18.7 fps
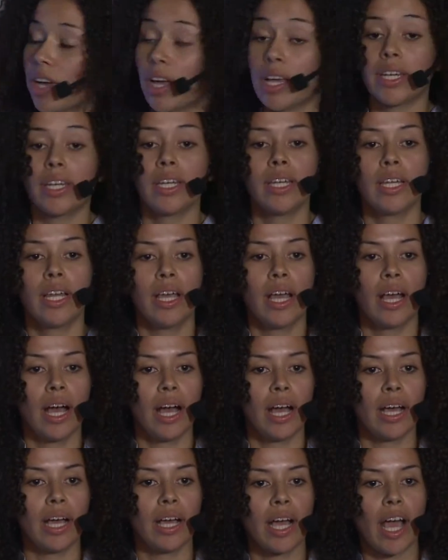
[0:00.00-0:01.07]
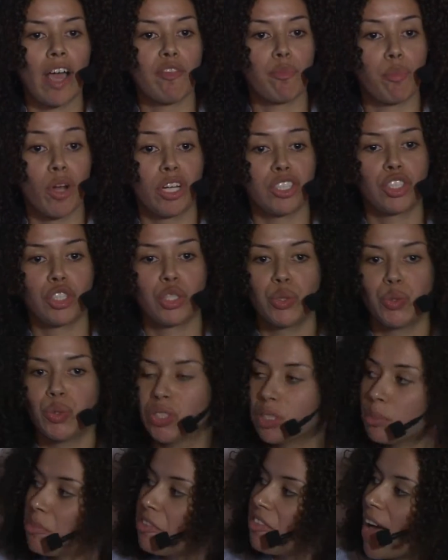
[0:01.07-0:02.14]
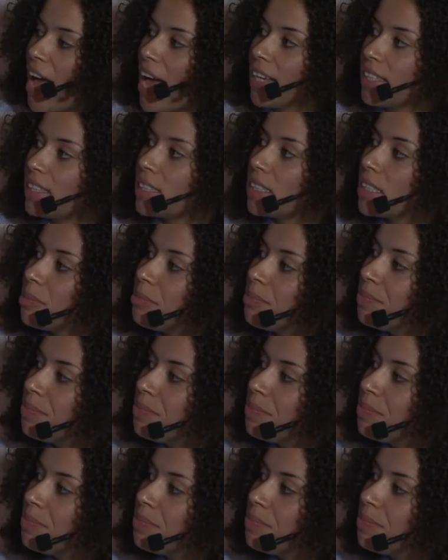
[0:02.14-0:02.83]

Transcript: on, I've brought you some facts,